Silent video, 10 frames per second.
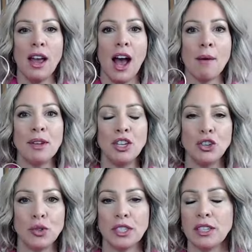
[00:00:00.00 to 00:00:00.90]
I'm in
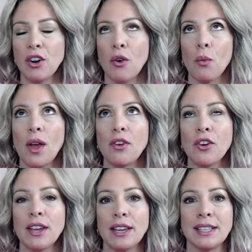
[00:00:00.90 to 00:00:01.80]
Houston, our
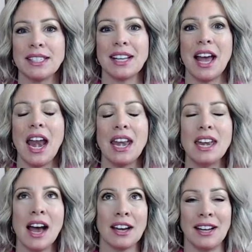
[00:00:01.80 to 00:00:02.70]
weather is
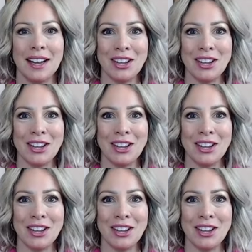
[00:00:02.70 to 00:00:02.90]
nutty.